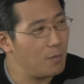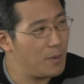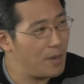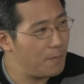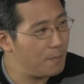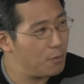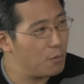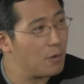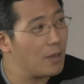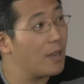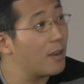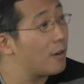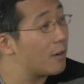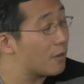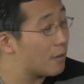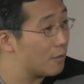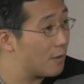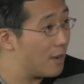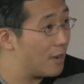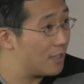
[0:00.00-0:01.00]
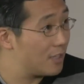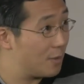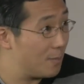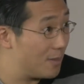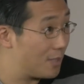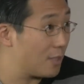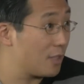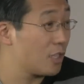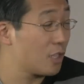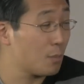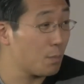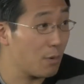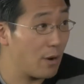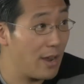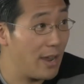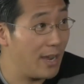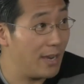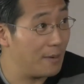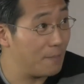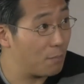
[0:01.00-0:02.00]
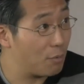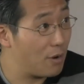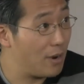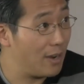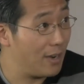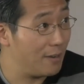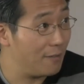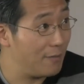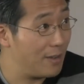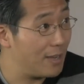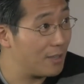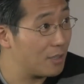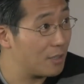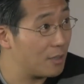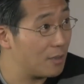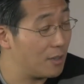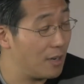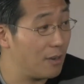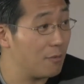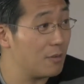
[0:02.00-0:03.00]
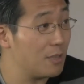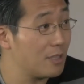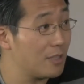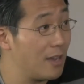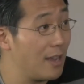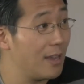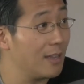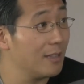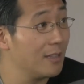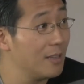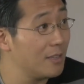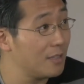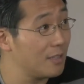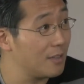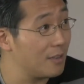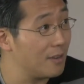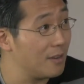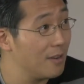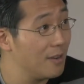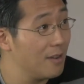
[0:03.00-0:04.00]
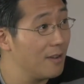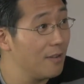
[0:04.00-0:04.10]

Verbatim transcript: to people who characterized him as a spray and pray investor, and he was saying, "Listen,